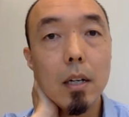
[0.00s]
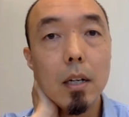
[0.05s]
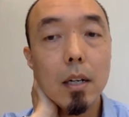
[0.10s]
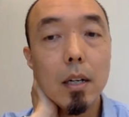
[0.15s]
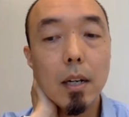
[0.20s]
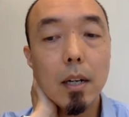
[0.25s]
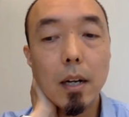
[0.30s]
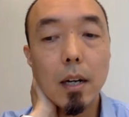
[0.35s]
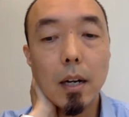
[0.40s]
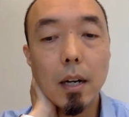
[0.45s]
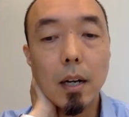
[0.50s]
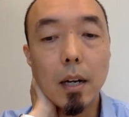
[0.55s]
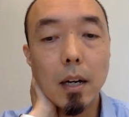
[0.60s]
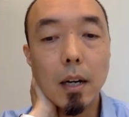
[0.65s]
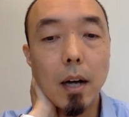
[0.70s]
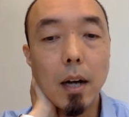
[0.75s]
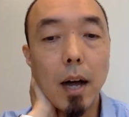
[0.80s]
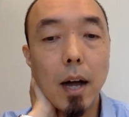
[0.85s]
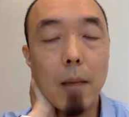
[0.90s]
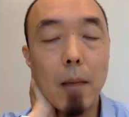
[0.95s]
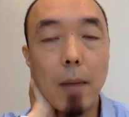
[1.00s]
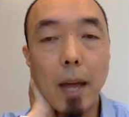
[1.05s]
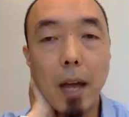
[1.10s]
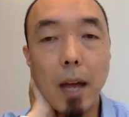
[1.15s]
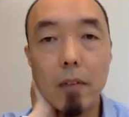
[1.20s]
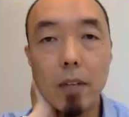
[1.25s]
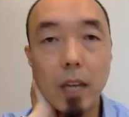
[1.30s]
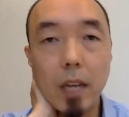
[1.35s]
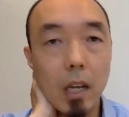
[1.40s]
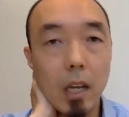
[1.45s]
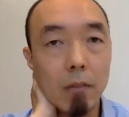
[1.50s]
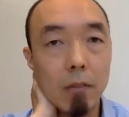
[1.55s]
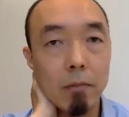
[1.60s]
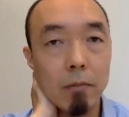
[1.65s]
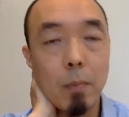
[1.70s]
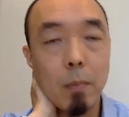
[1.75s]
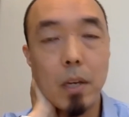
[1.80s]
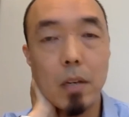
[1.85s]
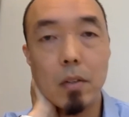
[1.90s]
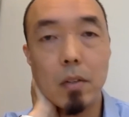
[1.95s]
I'm advocating for my
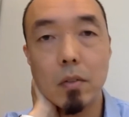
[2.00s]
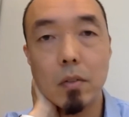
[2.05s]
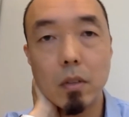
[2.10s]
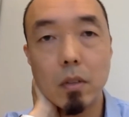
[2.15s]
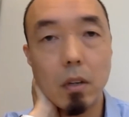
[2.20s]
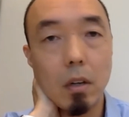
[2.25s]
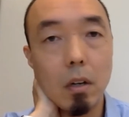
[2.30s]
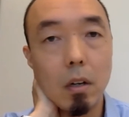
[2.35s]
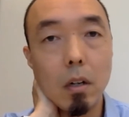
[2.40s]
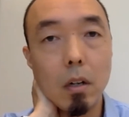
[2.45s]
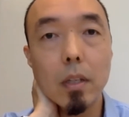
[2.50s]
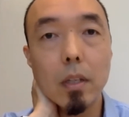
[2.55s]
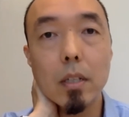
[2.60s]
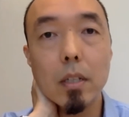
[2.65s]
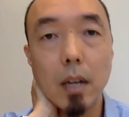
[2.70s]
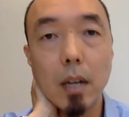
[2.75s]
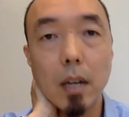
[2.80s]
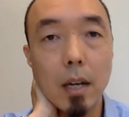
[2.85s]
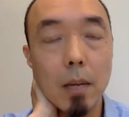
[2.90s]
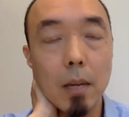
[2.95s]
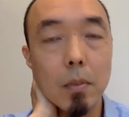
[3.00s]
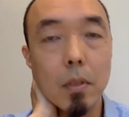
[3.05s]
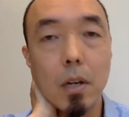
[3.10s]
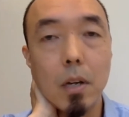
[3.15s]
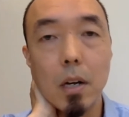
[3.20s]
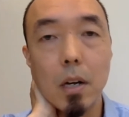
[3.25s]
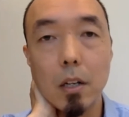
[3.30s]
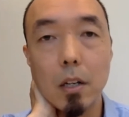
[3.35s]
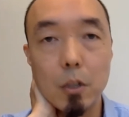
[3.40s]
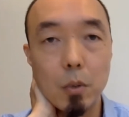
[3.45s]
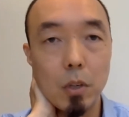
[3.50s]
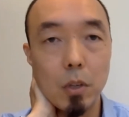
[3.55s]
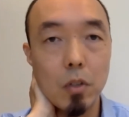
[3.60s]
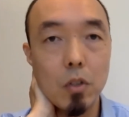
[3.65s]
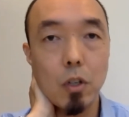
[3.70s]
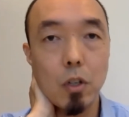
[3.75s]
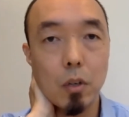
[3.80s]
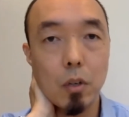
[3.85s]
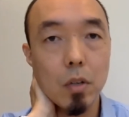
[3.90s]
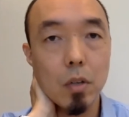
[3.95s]
patients all the time, talking to an
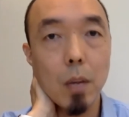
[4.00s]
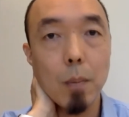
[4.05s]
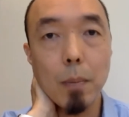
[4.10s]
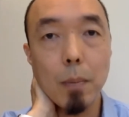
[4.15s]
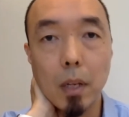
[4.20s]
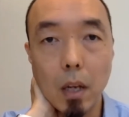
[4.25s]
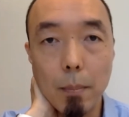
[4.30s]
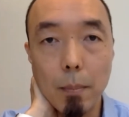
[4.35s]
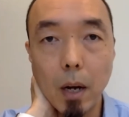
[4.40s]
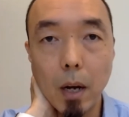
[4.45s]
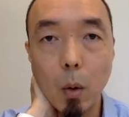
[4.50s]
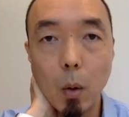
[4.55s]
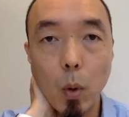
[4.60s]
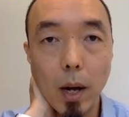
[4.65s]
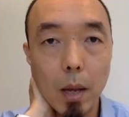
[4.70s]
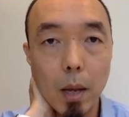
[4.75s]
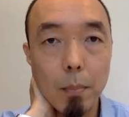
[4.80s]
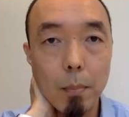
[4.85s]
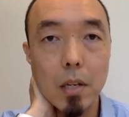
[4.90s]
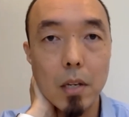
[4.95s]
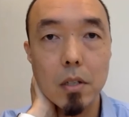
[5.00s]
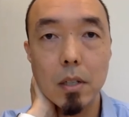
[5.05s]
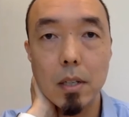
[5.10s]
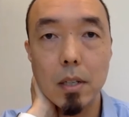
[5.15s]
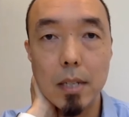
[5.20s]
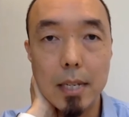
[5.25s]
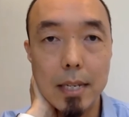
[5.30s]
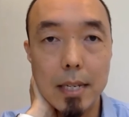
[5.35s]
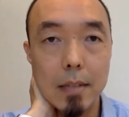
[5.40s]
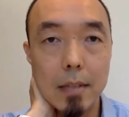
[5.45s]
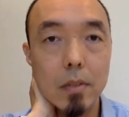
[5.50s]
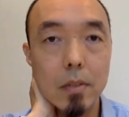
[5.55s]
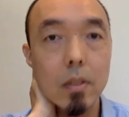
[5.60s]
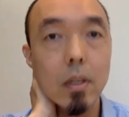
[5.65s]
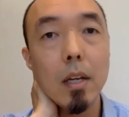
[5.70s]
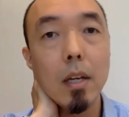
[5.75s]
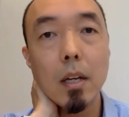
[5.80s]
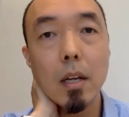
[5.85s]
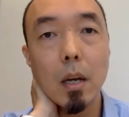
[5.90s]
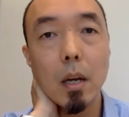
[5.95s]
insurance company about why a patient needs
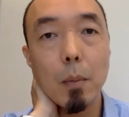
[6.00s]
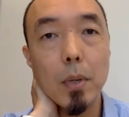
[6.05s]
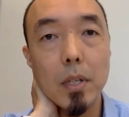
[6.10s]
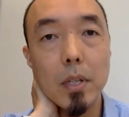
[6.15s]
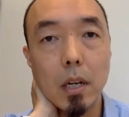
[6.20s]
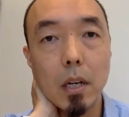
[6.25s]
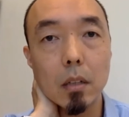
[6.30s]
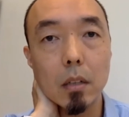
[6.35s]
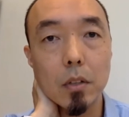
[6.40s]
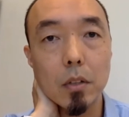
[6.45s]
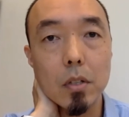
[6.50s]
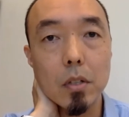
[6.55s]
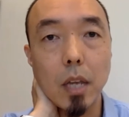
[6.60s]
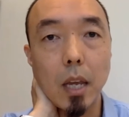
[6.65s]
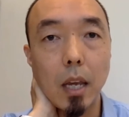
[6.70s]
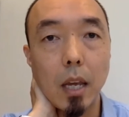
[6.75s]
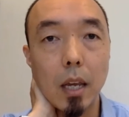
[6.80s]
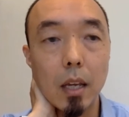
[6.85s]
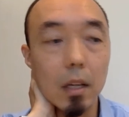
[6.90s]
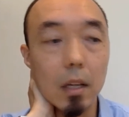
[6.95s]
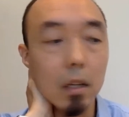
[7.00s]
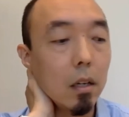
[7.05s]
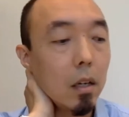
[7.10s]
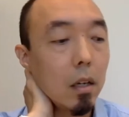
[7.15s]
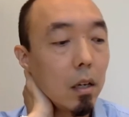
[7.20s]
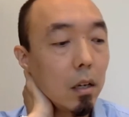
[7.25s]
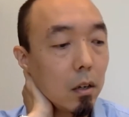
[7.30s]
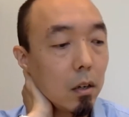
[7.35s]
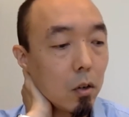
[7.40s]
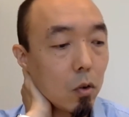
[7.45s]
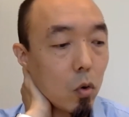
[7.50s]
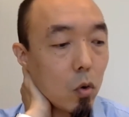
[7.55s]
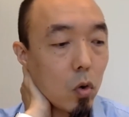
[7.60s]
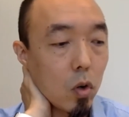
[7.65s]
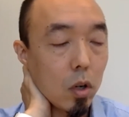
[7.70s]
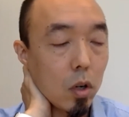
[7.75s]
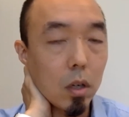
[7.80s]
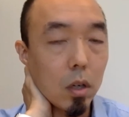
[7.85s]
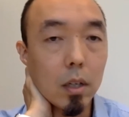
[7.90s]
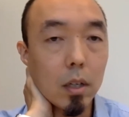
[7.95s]
a particular scan,
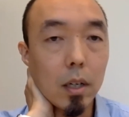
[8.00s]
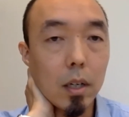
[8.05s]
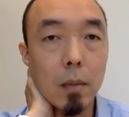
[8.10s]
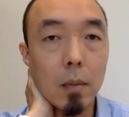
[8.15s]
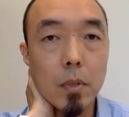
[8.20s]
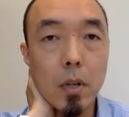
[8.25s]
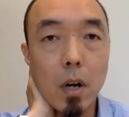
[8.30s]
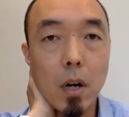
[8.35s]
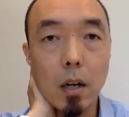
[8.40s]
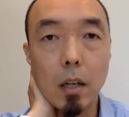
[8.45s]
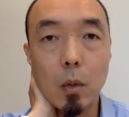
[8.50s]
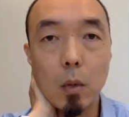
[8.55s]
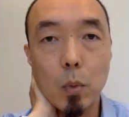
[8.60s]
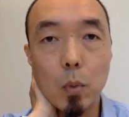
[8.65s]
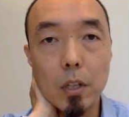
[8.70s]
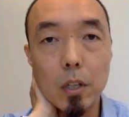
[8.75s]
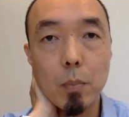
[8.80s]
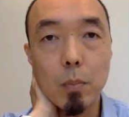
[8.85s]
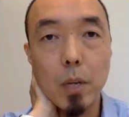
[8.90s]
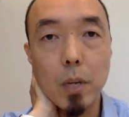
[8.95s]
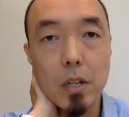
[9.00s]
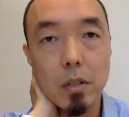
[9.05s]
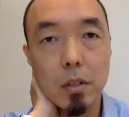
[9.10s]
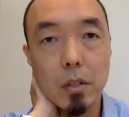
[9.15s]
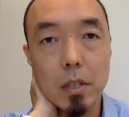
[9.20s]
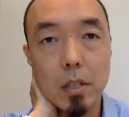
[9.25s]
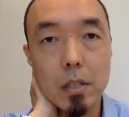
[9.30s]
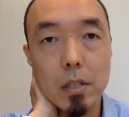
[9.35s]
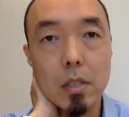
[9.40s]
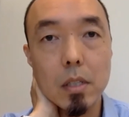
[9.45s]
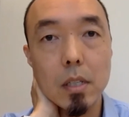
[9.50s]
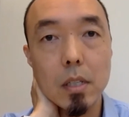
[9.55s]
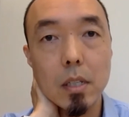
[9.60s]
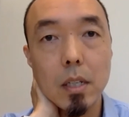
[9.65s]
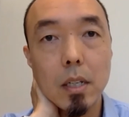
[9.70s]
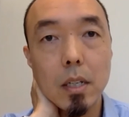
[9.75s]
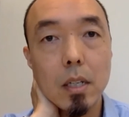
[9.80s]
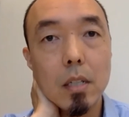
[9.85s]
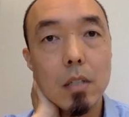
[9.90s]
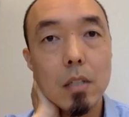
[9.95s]
or talking with a specialist
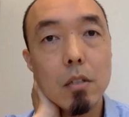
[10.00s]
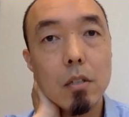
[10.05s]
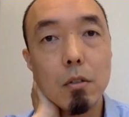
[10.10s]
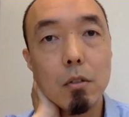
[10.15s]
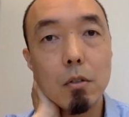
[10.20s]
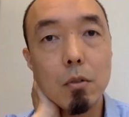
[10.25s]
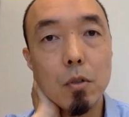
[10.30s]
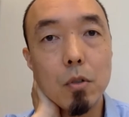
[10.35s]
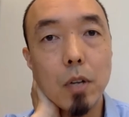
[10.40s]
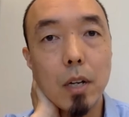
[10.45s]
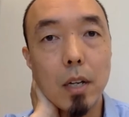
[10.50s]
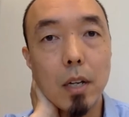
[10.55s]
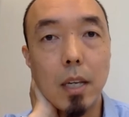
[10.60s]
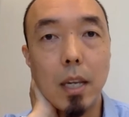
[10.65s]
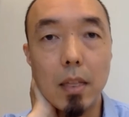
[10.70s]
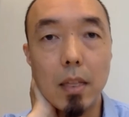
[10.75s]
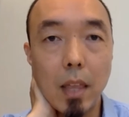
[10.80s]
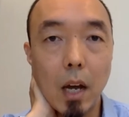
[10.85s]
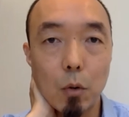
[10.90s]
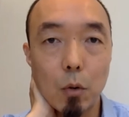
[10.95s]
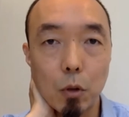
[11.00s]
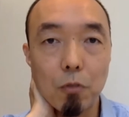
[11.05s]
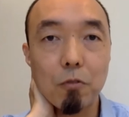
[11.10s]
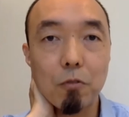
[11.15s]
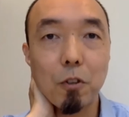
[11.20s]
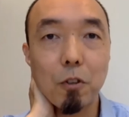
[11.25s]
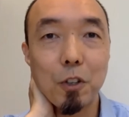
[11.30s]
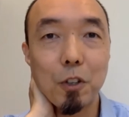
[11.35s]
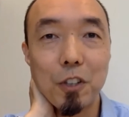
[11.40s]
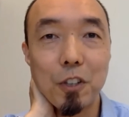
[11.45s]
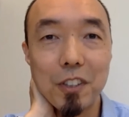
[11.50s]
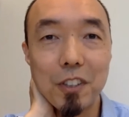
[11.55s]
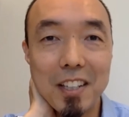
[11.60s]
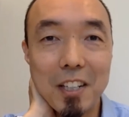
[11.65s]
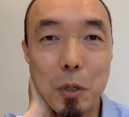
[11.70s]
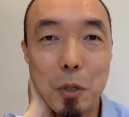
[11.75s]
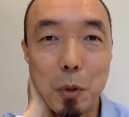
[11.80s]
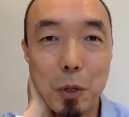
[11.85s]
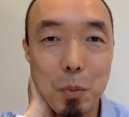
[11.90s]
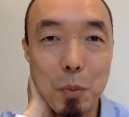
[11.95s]
to try to get that referral
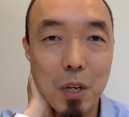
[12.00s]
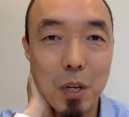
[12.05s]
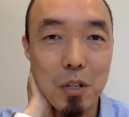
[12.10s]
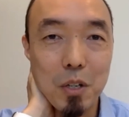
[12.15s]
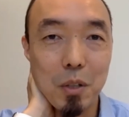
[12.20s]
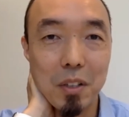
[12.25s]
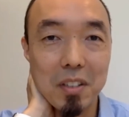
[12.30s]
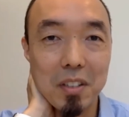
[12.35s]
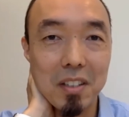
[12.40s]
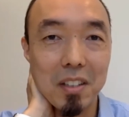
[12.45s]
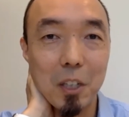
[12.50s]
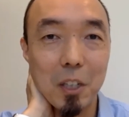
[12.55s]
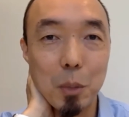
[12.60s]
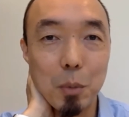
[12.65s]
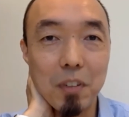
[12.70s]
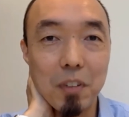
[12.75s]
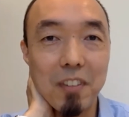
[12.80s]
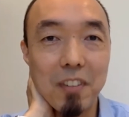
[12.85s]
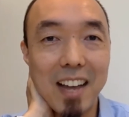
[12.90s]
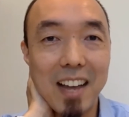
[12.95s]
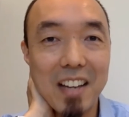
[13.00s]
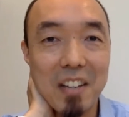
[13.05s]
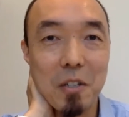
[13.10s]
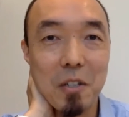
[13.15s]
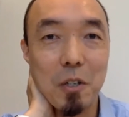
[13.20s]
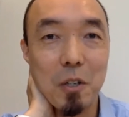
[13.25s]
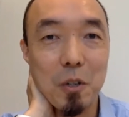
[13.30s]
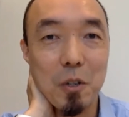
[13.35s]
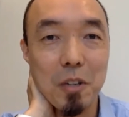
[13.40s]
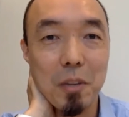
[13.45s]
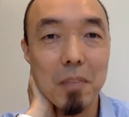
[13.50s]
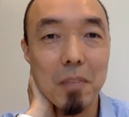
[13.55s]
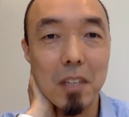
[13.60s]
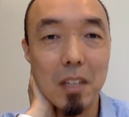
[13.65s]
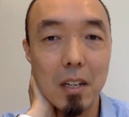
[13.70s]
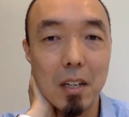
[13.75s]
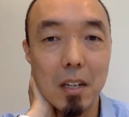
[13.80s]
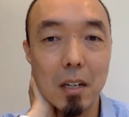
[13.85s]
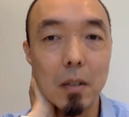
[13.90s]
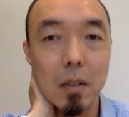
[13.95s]
into a specialist a little bit faster or something,
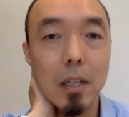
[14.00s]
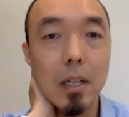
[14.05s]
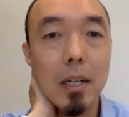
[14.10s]
you know?